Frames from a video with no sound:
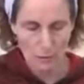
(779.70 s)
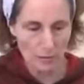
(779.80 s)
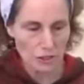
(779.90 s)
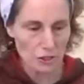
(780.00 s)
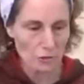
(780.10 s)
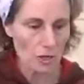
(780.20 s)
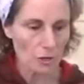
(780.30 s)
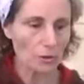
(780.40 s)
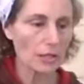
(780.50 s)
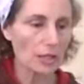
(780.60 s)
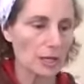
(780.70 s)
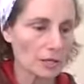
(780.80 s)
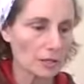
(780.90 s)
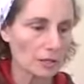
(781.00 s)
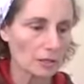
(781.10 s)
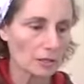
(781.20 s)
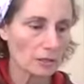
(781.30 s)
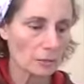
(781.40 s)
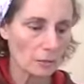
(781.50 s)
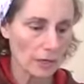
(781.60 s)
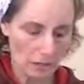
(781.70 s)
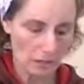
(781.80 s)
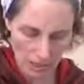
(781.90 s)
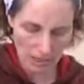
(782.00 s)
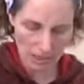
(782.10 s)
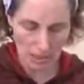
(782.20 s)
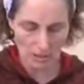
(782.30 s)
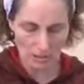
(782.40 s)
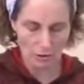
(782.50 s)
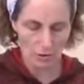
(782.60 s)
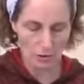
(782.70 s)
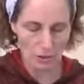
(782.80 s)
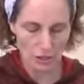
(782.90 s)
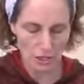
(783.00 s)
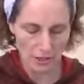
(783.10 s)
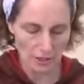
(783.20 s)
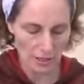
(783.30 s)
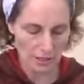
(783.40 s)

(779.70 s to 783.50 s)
wish you all were here with me and you could share